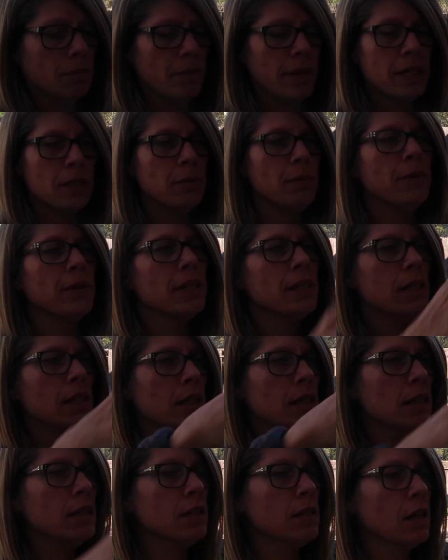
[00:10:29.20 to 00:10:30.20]
Makes me want to sing
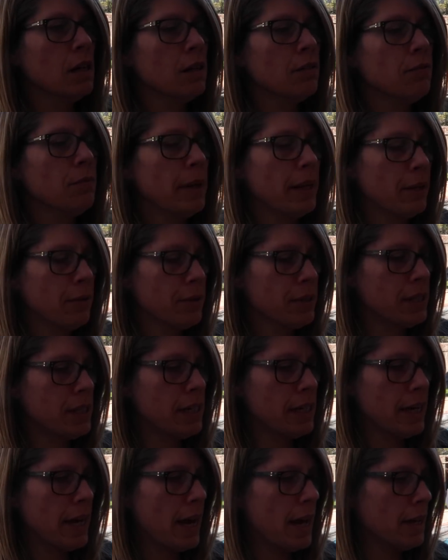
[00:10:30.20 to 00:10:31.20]
the song by
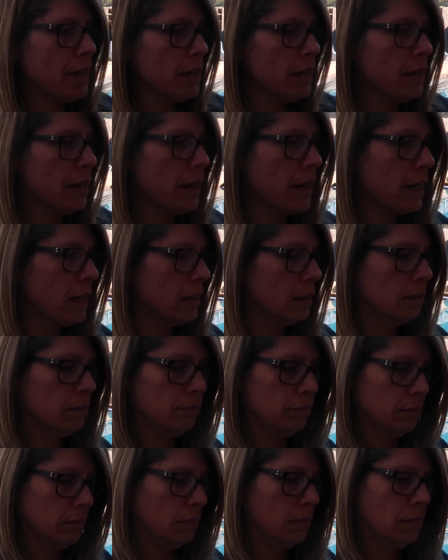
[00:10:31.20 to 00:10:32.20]
Christina Aguilera.
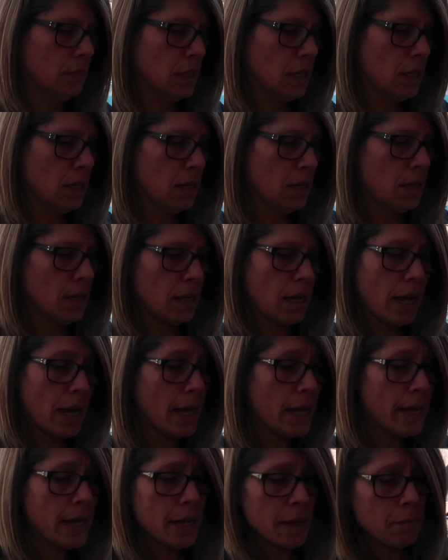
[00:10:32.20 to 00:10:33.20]

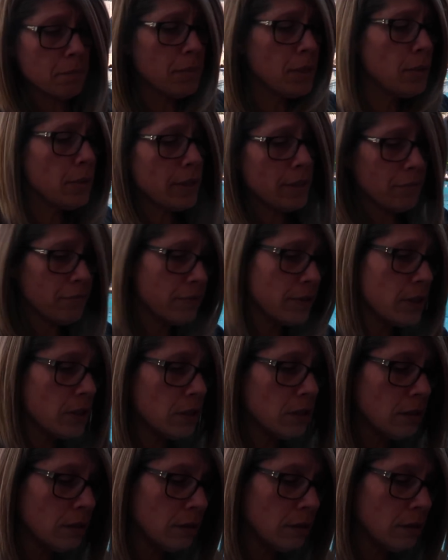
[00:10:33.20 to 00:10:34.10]
I am beautiful.